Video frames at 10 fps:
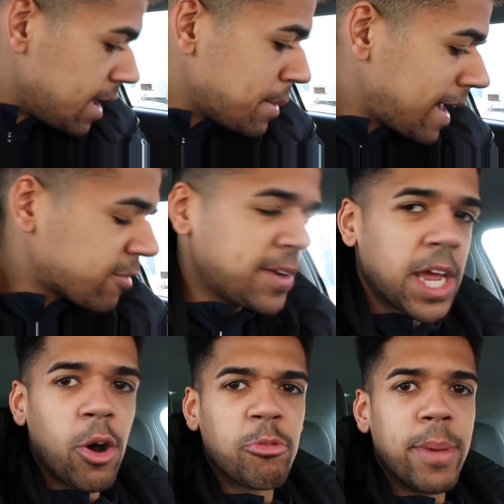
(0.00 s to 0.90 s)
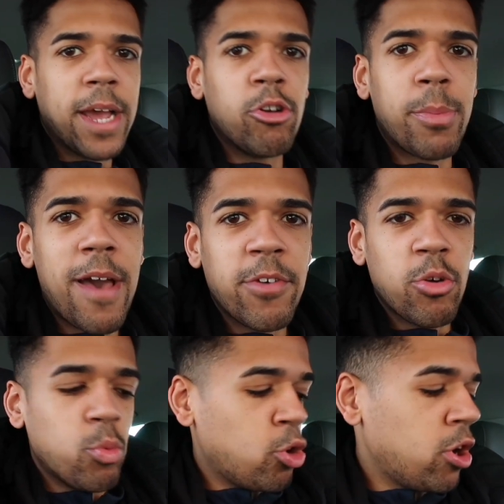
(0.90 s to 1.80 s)
In my last video I was digging up
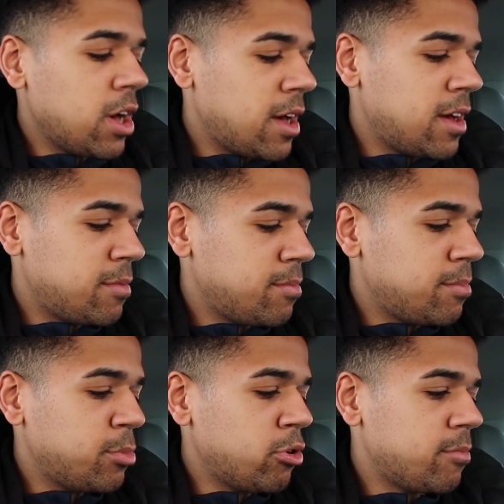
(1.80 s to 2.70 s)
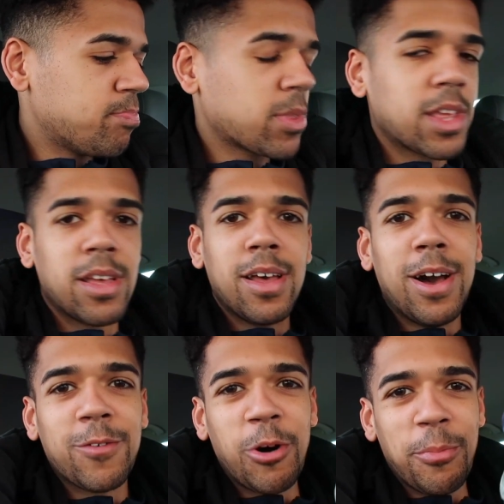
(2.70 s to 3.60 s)
Evian water, but
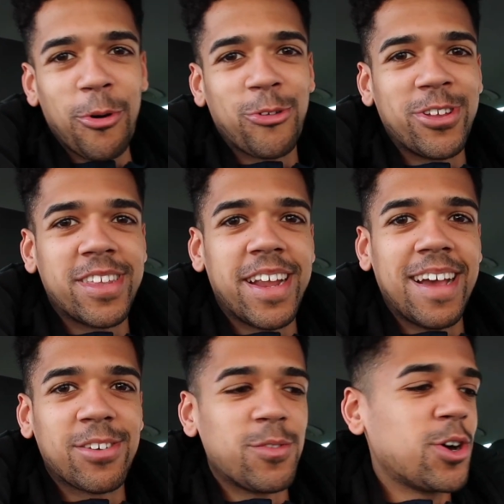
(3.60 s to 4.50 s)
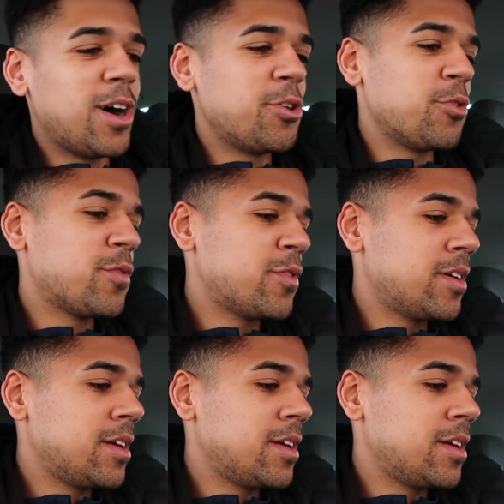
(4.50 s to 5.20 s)
I've got Buxton today so I've kind of